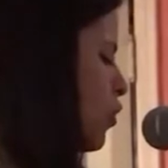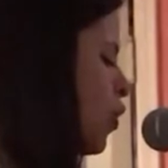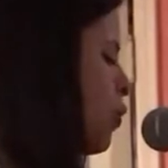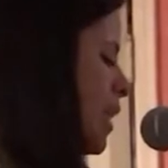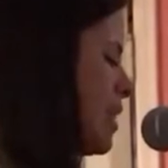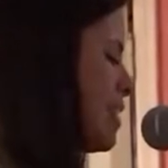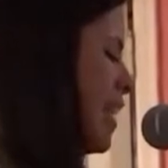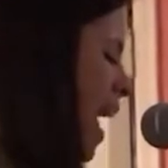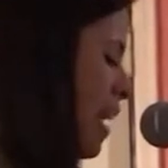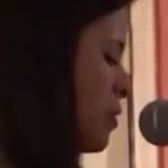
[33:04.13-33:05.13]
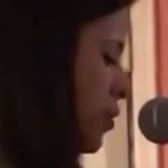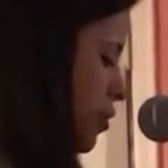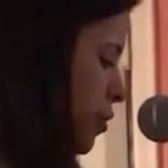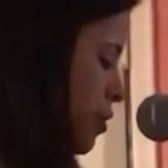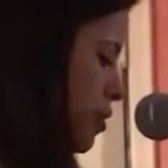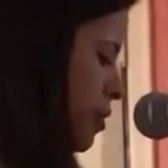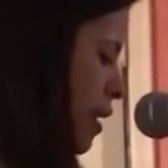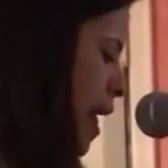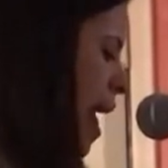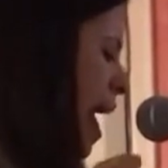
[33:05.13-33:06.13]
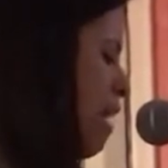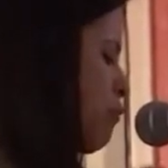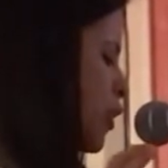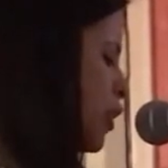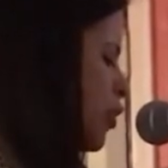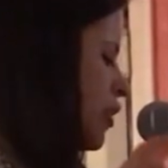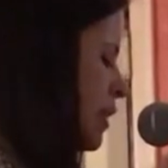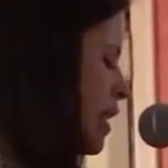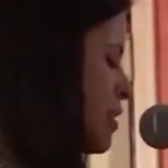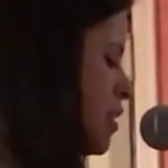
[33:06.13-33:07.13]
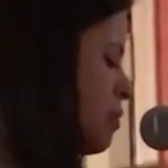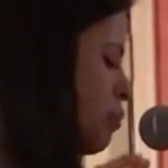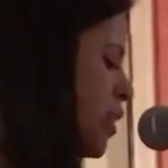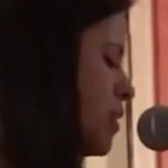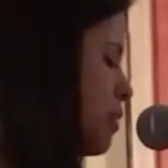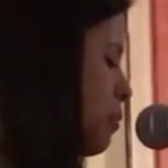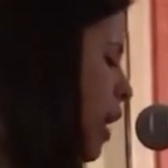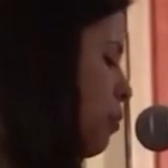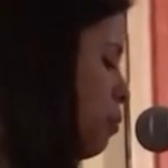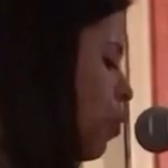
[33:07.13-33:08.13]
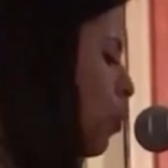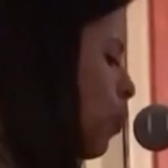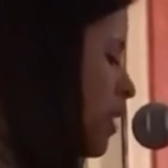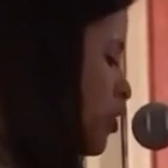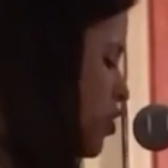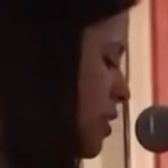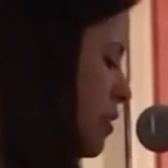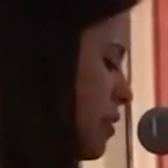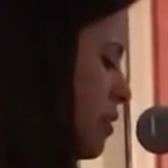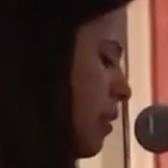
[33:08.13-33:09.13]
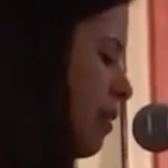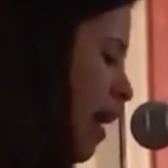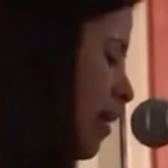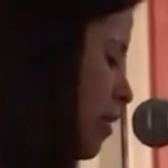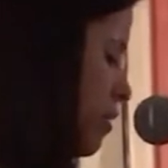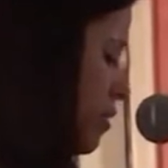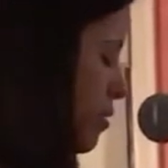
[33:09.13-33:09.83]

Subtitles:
are no easy answers. Every learned lesson brings about more questions, like,